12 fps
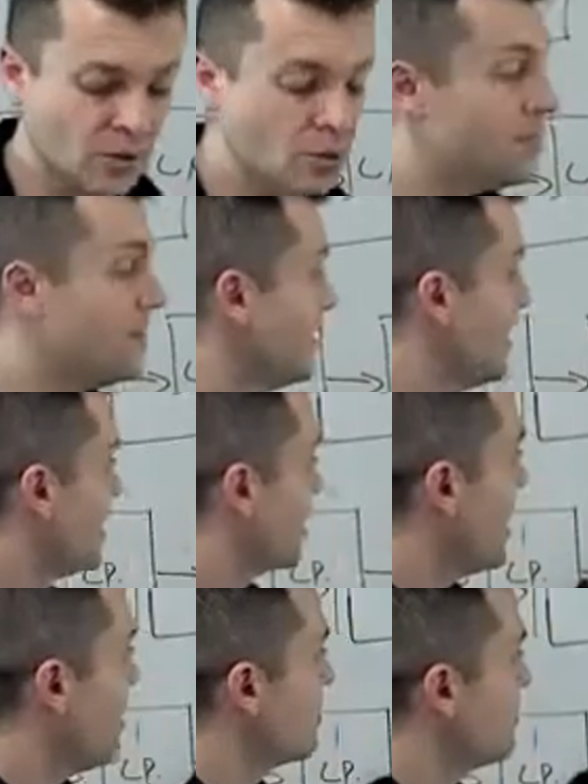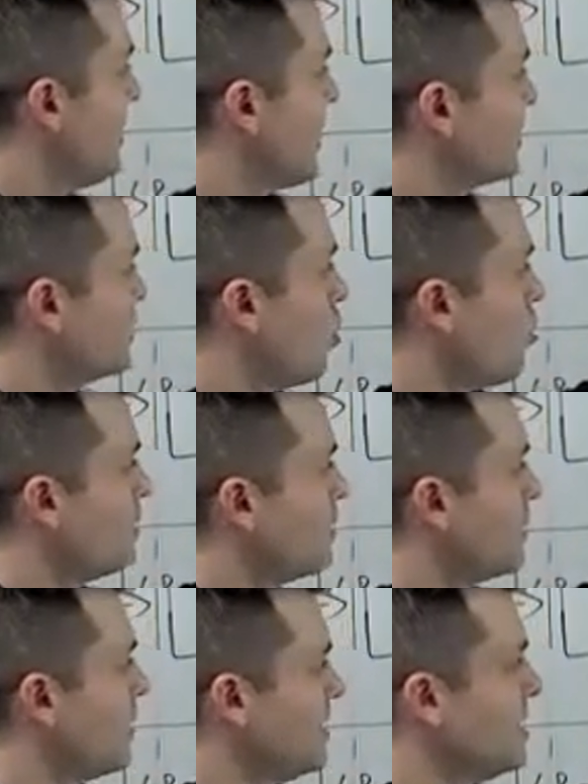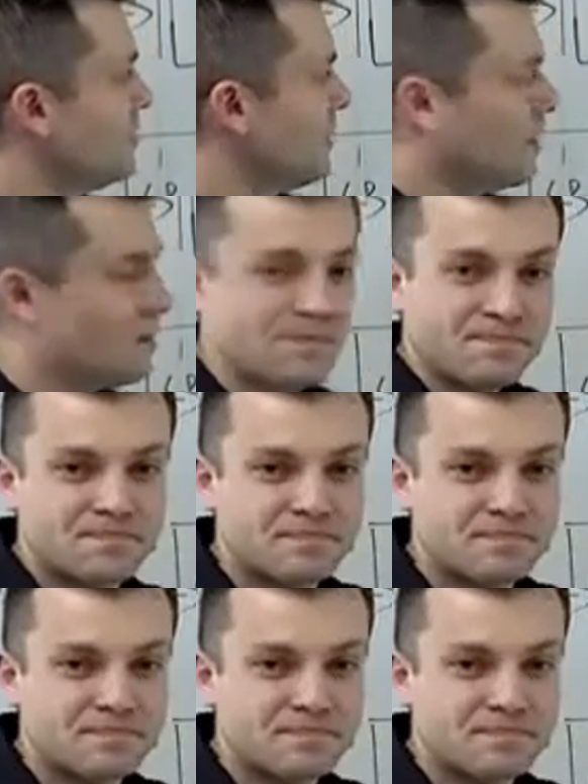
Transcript: they will be coming back and opening my email